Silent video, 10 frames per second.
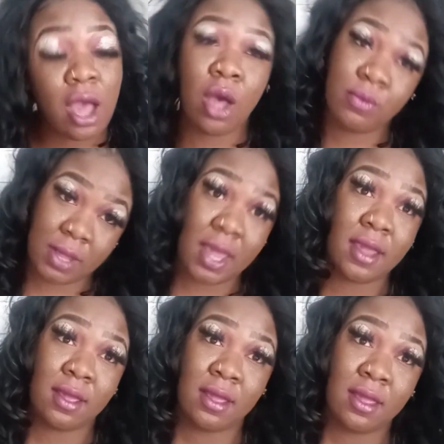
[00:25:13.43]
Okay.
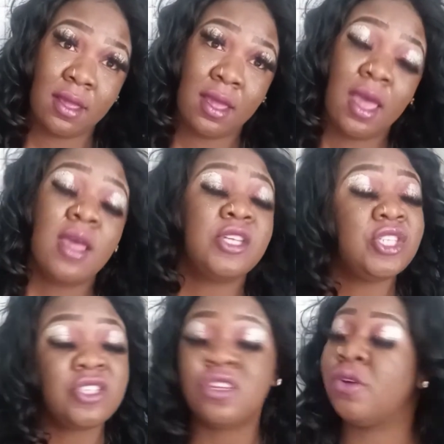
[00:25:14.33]

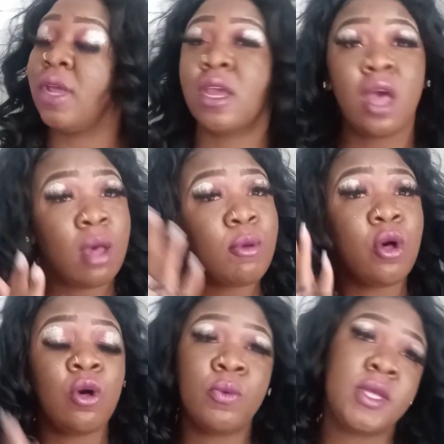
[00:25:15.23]
Just know that karma
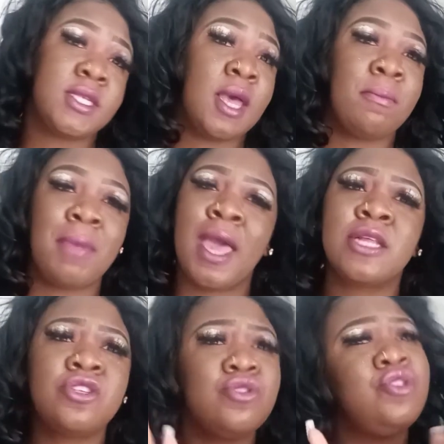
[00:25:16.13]
always come
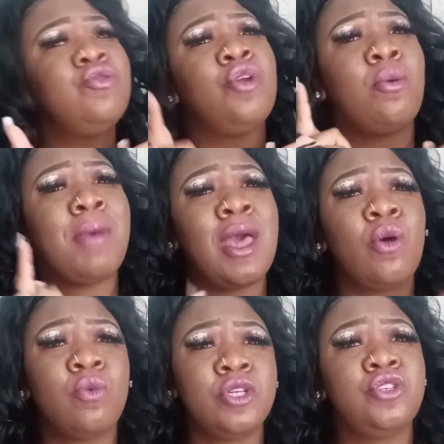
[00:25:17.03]
back to you no matter
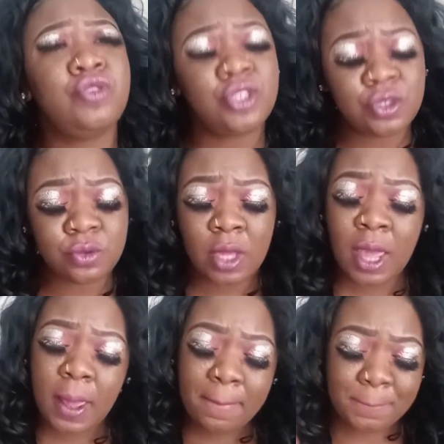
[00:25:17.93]
what you do.
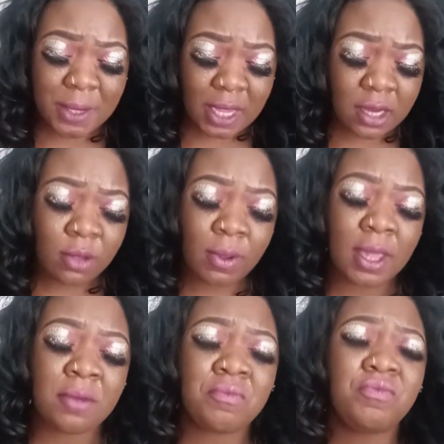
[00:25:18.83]
But
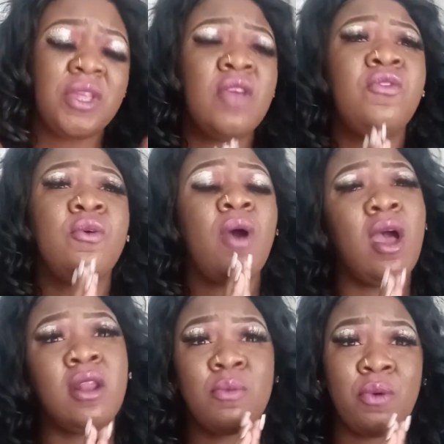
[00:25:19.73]
anyway, if you
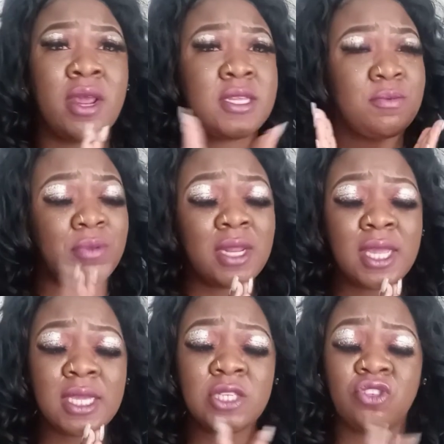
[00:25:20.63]
are depressed,
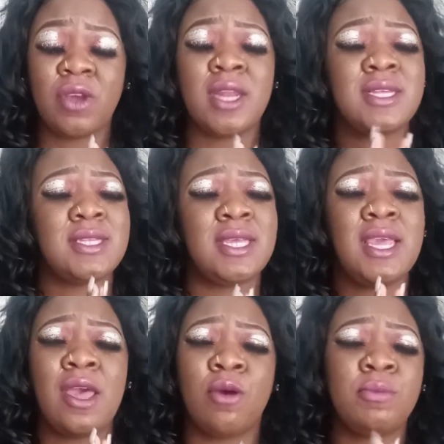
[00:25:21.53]
please try to
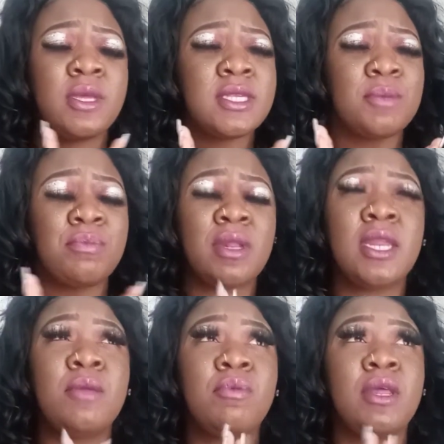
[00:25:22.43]
seek help. There's
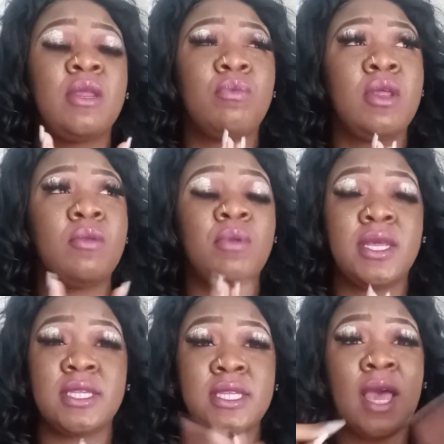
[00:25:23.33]
plenty places.